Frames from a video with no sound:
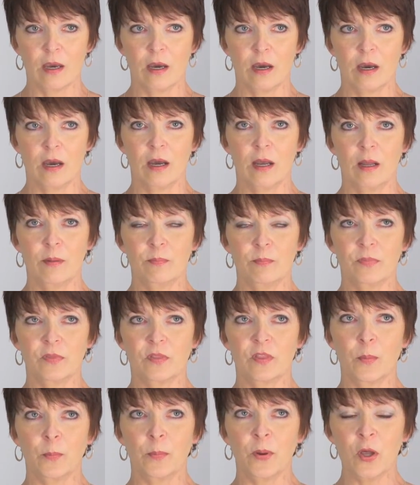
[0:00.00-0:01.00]

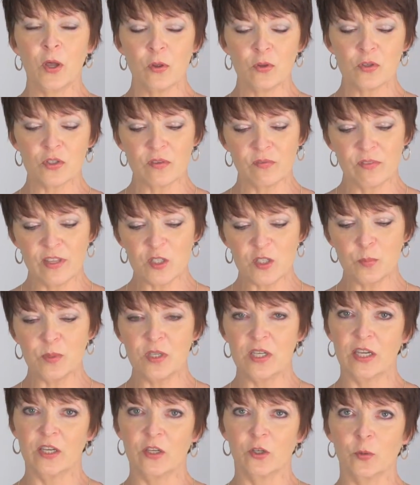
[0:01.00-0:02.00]
the pulse of this
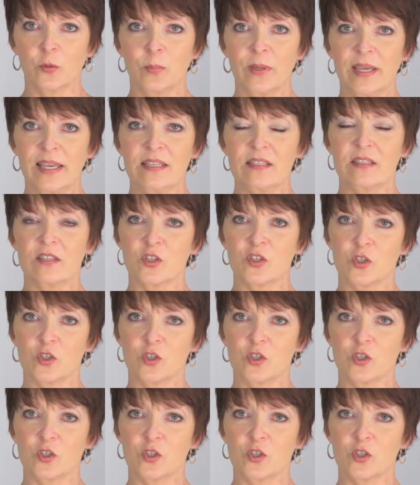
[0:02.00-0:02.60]
particular piece, the